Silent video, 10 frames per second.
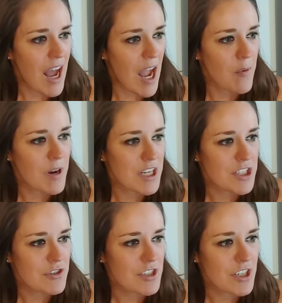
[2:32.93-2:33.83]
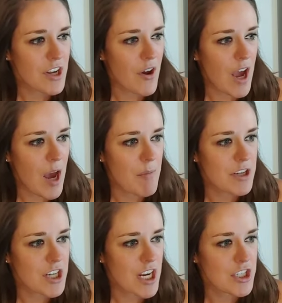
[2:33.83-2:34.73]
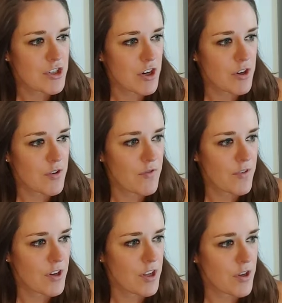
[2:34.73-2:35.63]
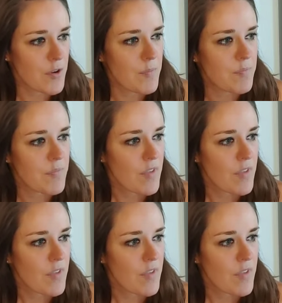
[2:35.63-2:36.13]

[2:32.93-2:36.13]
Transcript: I wanted you to know how much I struggled for you.